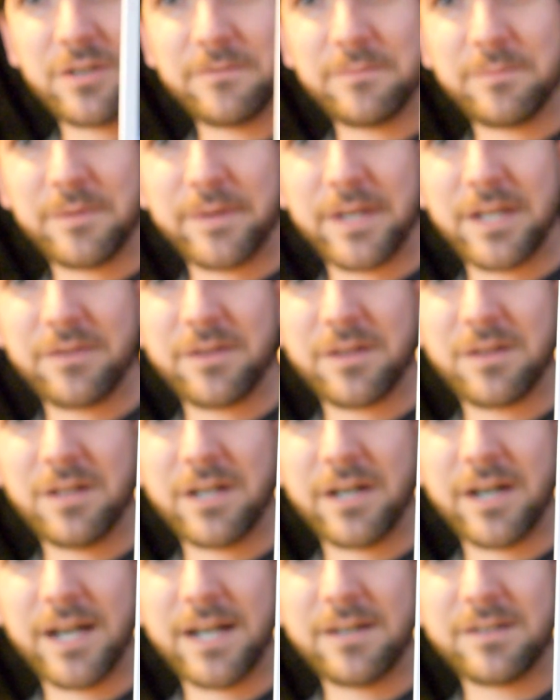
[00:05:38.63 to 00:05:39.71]
him. Let me get the
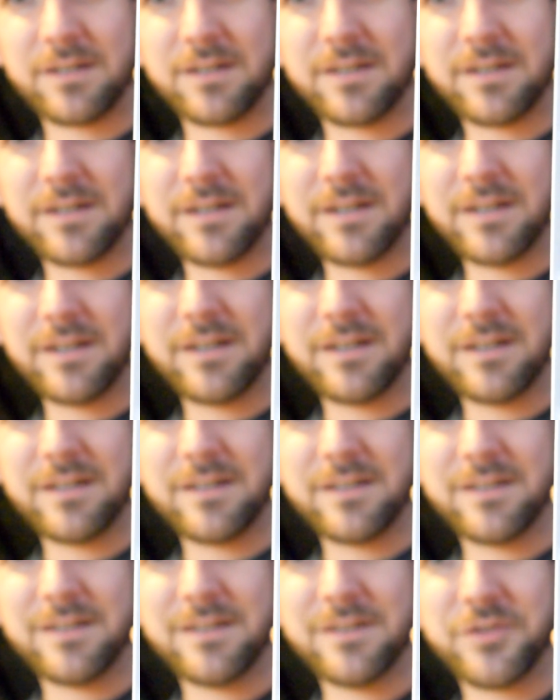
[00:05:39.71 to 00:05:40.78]
glare out
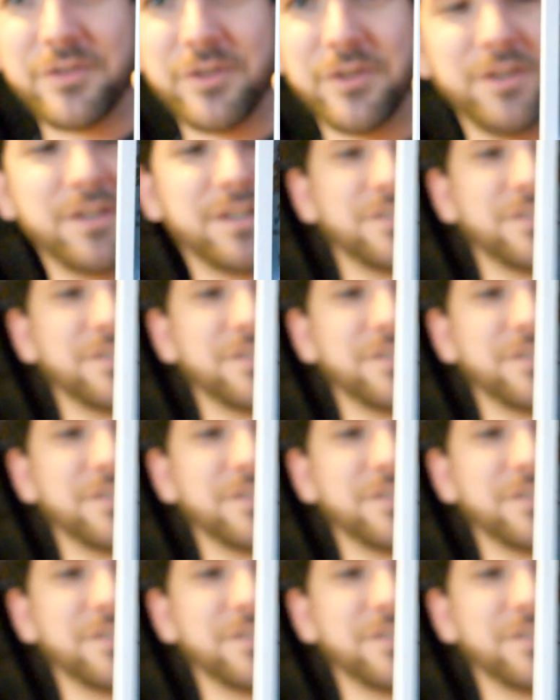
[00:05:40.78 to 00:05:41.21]
so you can